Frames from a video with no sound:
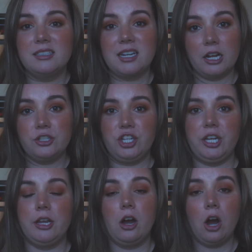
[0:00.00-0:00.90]

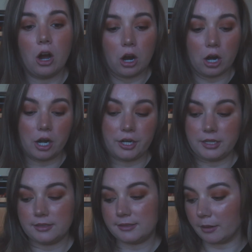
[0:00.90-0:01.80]
touchy, hard
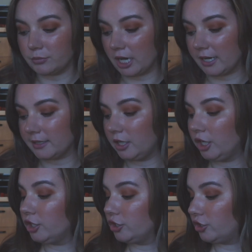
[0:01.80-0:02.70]
subject
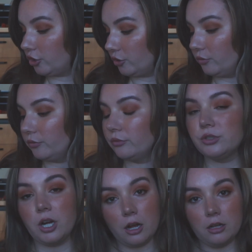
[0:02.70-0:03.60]
to
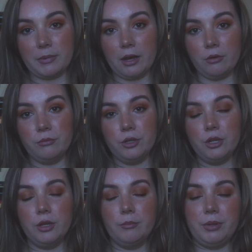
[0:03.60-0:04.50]
talk about,
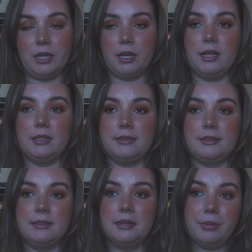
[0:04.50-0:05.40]

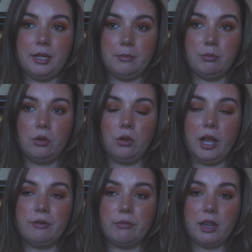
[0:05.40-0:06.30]
because people
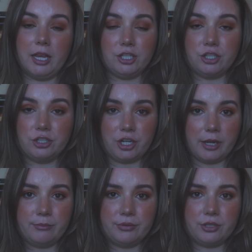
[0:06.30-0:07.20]
and
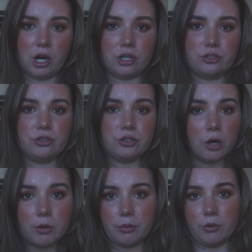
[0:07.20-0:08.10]
relationships are
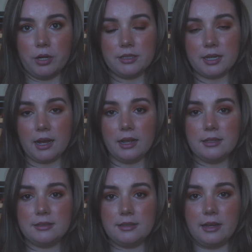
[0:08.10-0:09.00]
so important to
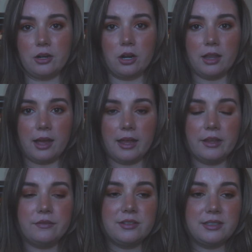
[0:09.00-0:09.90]
us in our
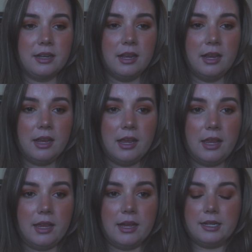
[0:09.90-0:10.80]
lives,
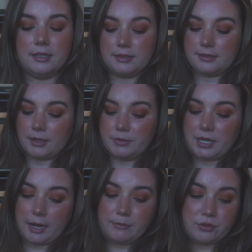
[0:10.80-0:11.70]
and
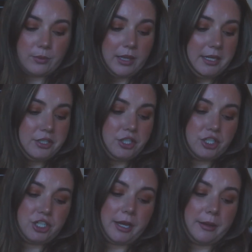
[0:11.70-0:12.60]
sometimes
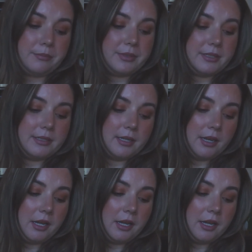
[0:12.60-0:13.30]
relationships